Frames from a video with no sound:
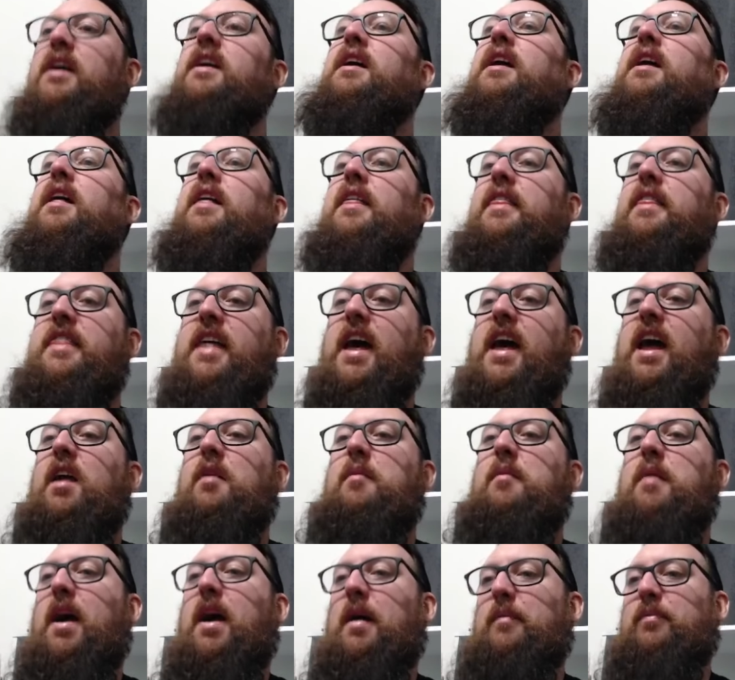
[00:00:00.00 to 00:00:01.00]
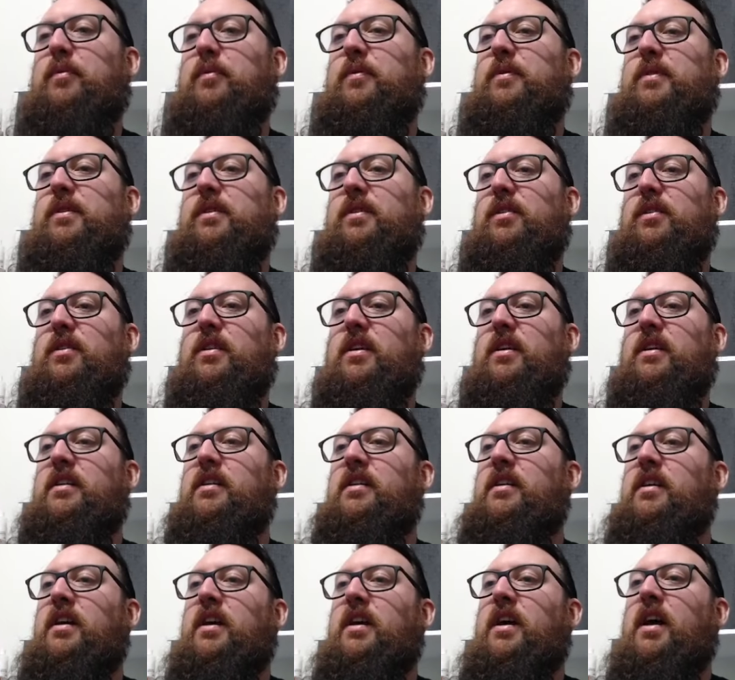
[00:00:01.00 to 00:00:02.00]
That I'm happy with the unit.
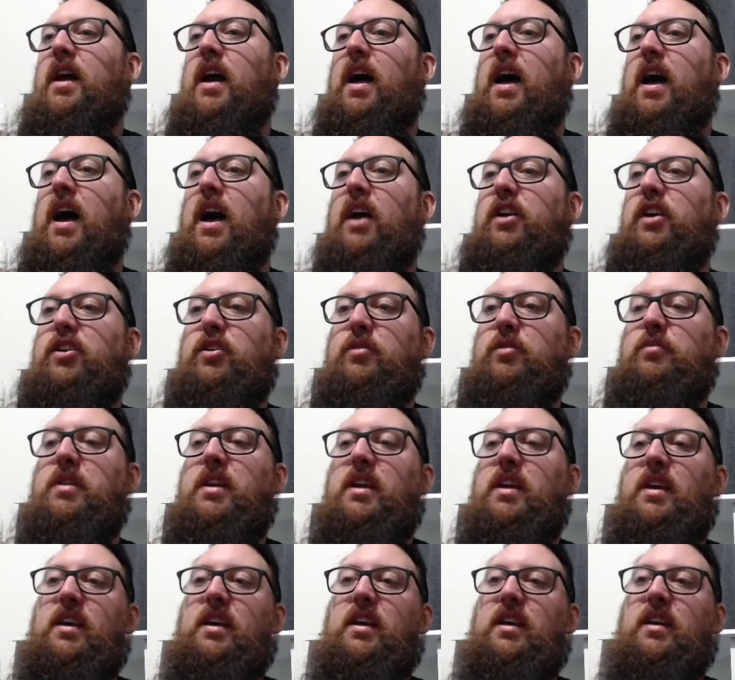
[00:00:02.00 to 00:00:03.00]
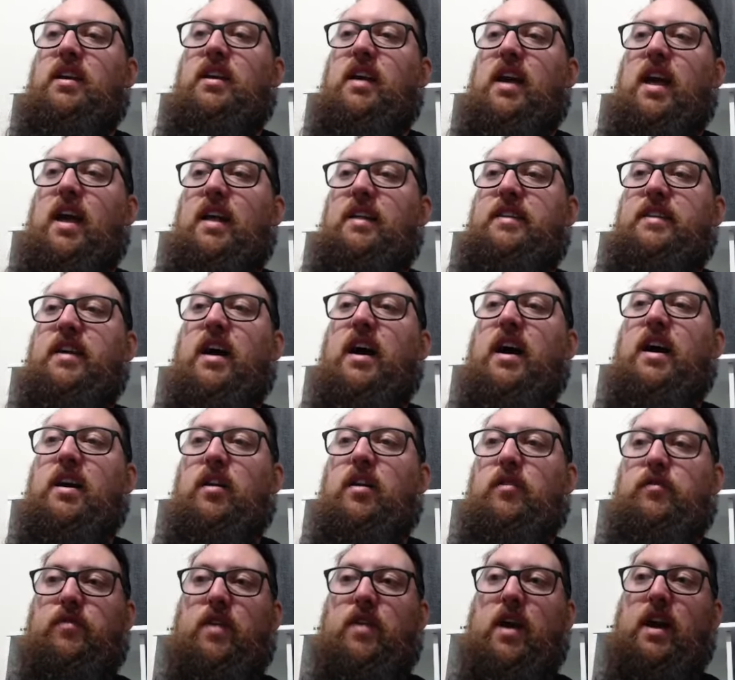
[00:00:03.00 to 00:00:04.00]
Human Inc. and Dark
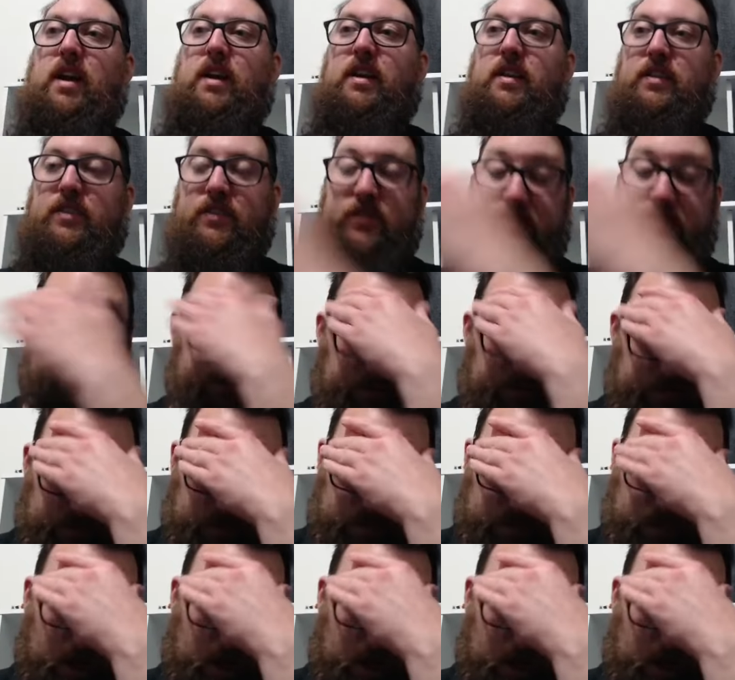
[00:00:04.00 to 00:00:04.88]
Elf Raiders, I